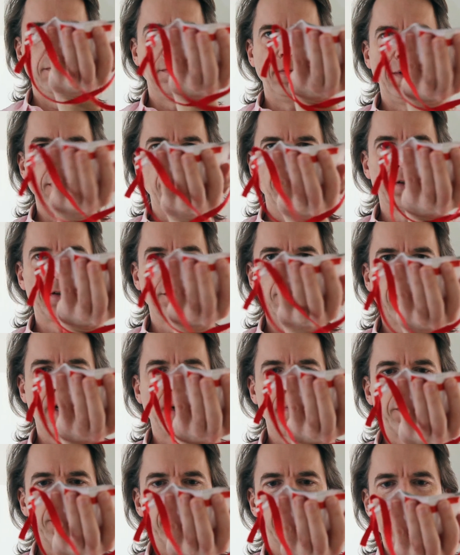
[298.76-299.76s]
with the
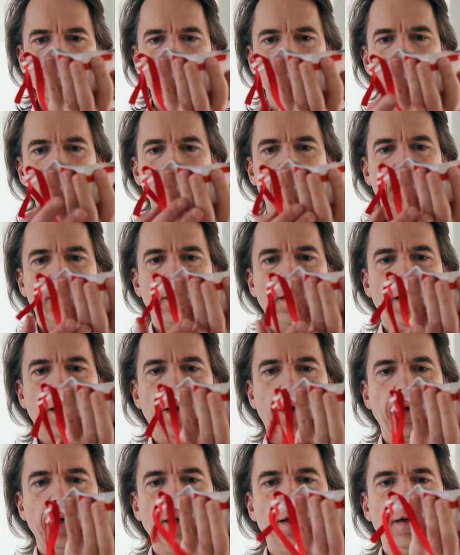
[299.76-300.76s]
straps
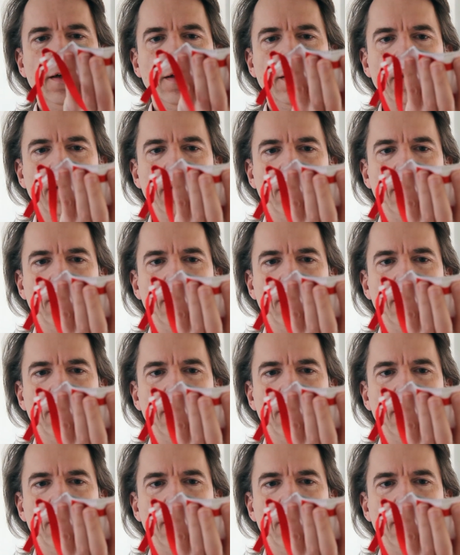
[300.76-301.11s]
hanging.